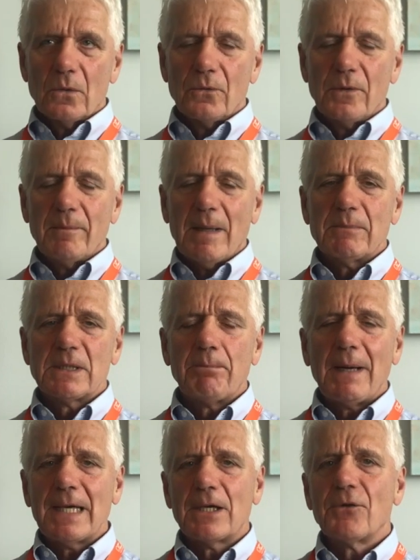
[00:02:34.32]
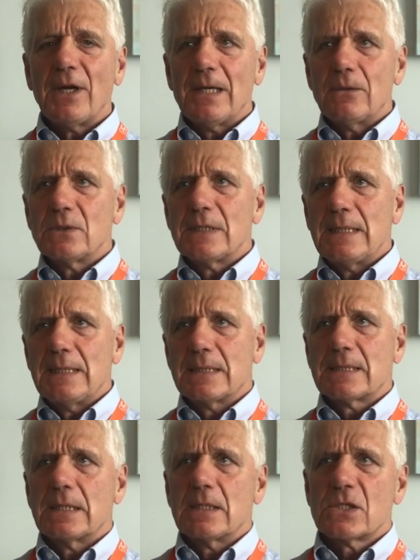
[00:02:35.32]
Remember, the background
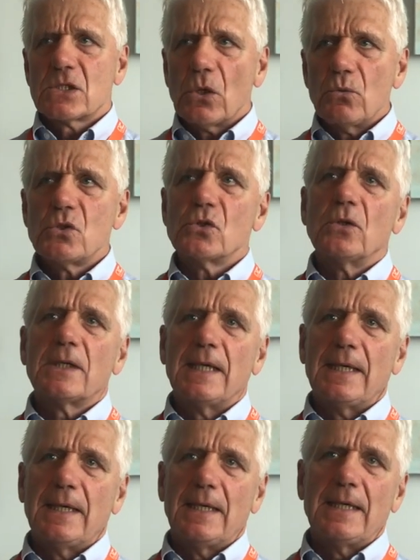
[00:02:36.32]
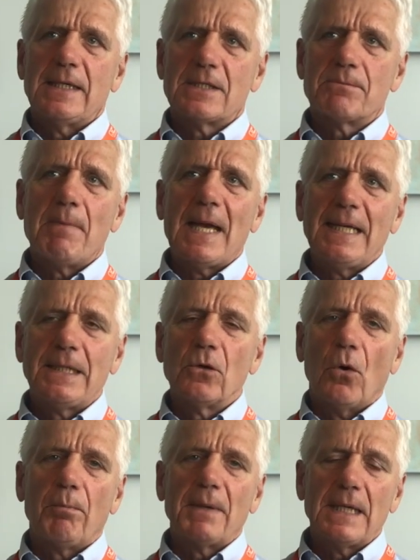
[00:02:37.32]
is social care is made
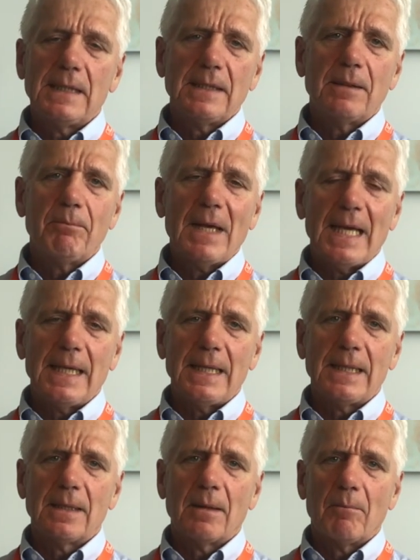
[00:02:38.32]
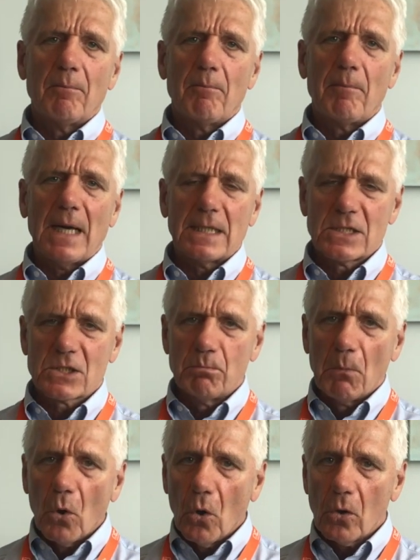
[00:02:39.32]
up in the main by
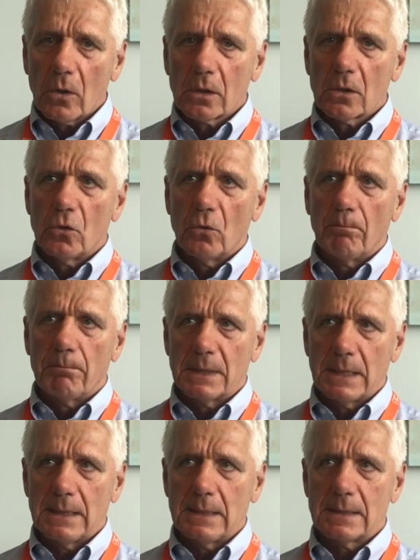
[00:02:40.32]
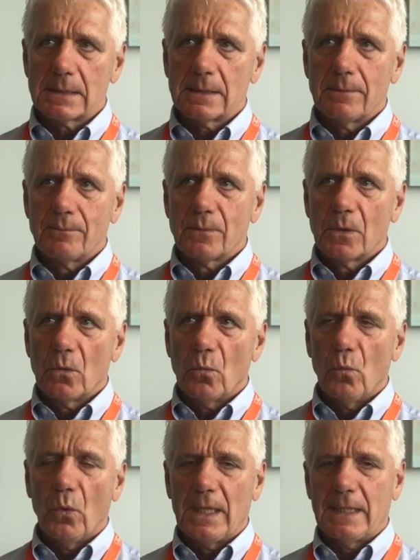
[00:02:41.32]
small companies
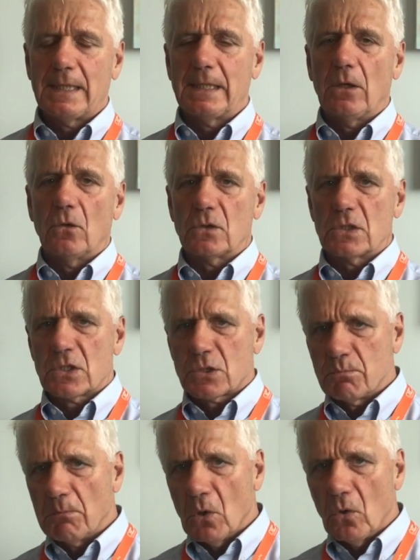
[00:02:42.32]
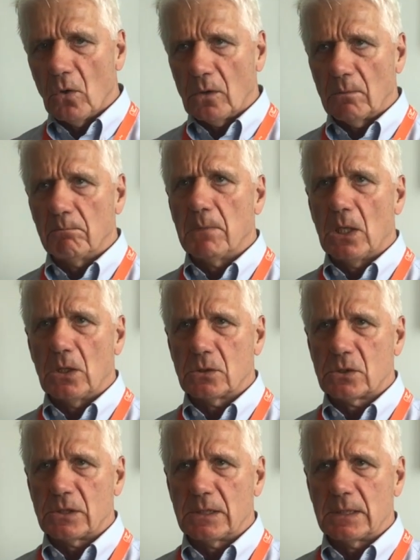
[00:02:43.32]
working on small
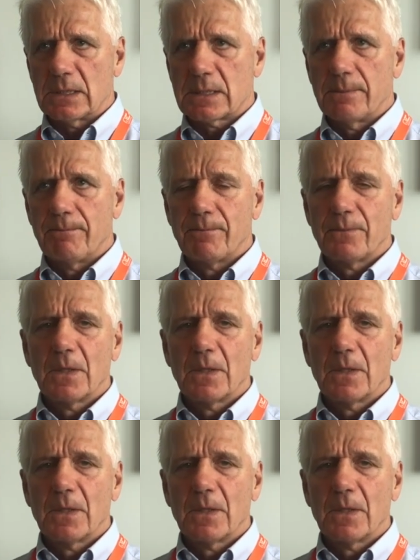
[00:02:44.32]
margins